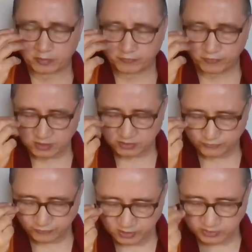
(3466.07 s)

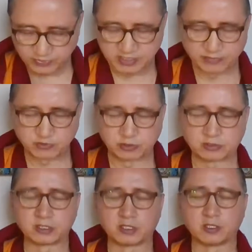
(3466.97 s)
first
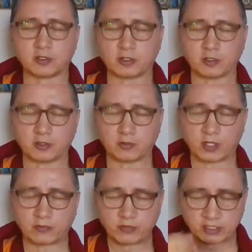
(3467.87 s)
perception,
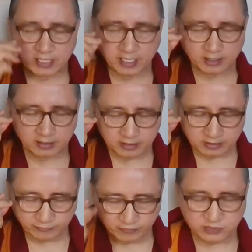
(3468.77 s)
what we think
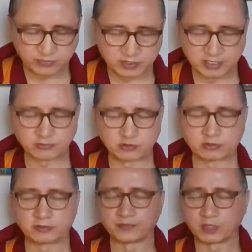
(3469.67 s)
in the first
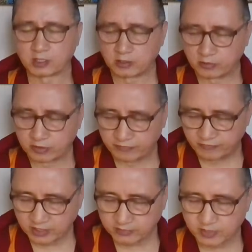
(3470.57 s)
perception, it
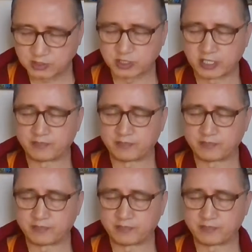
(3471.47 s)
very much